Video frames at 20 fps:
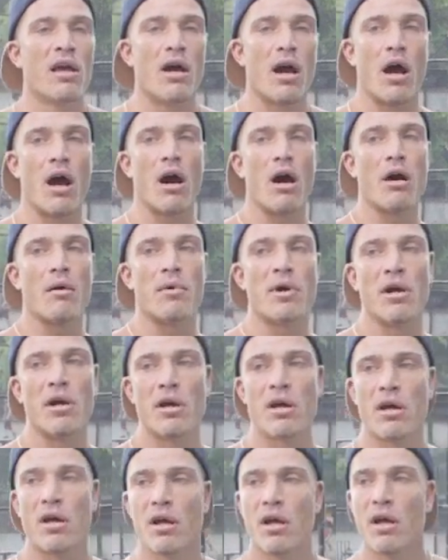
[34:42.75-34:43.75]
um,
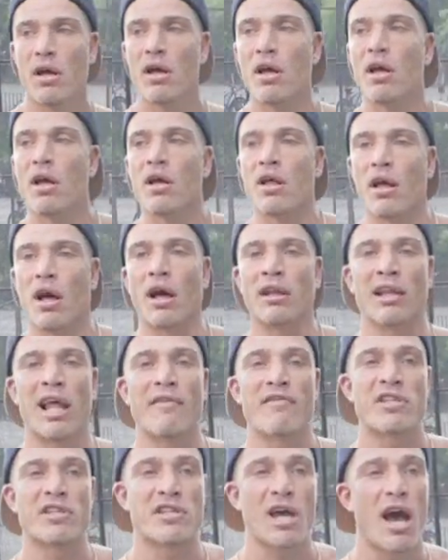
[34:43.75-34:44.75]

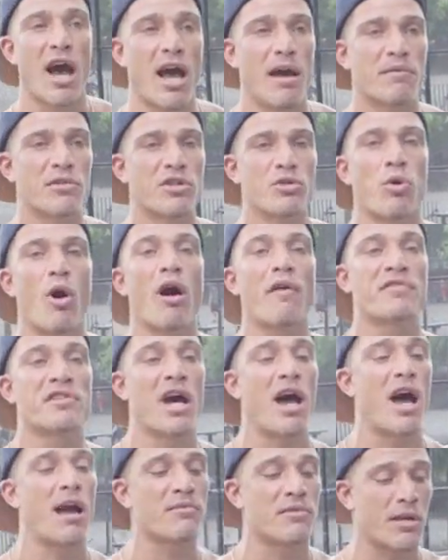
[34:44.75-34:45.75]
11 times, 12
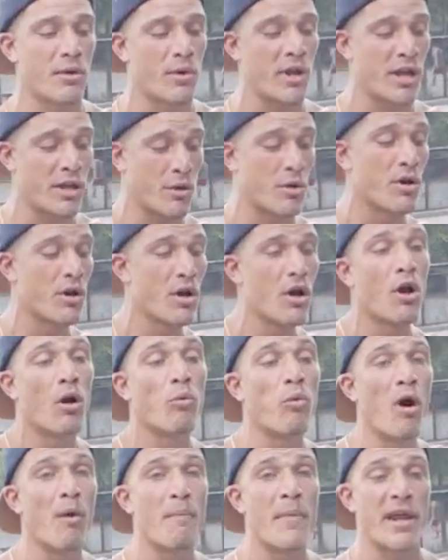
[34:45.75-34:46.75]
times, and it would hit you
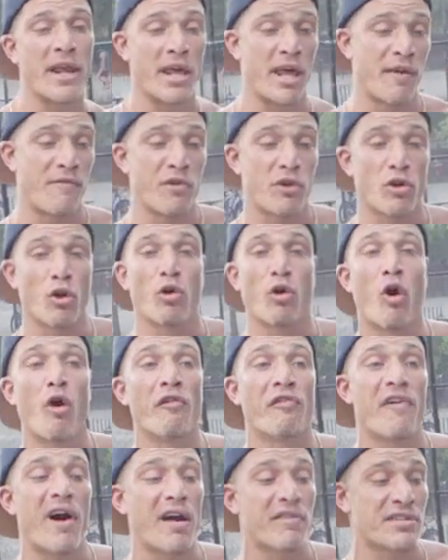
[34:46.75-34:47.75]
one minute if you could only hold
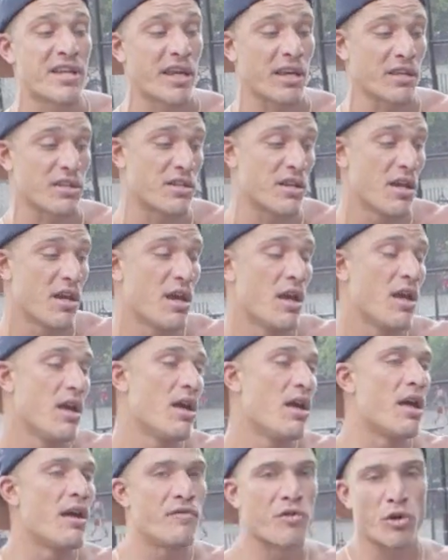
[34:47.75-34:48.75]
five seconds.
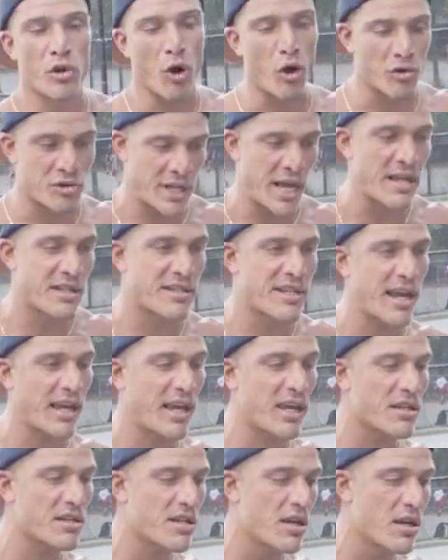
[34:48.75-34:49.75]
If you could hold 10
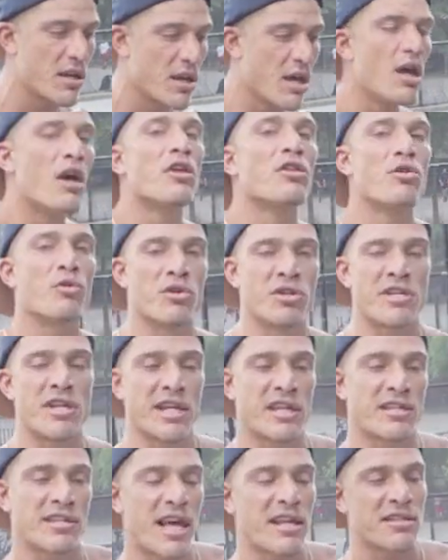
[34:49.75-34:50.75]
seconds, do
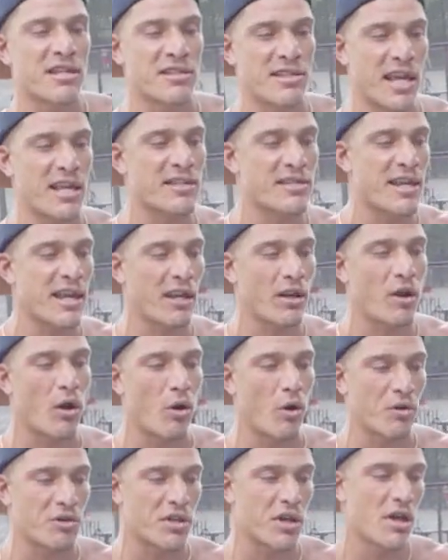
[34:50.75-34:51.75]
six sets of 10 second
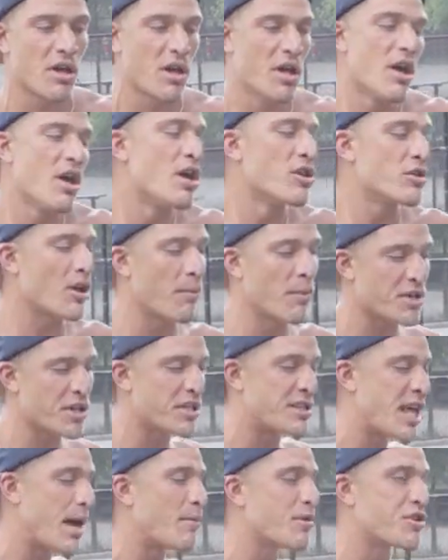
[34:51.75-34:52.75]
holds. So I'm gonna
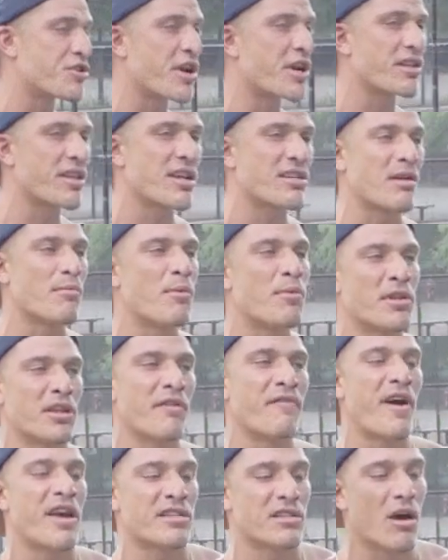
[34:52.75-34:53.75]
just demonstrate this. I'm gonna put the
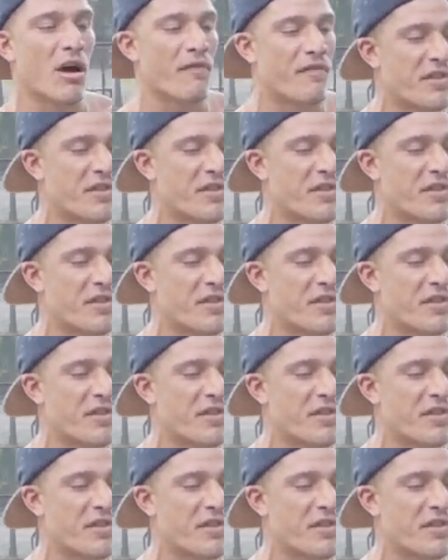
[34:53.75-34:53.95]
vest on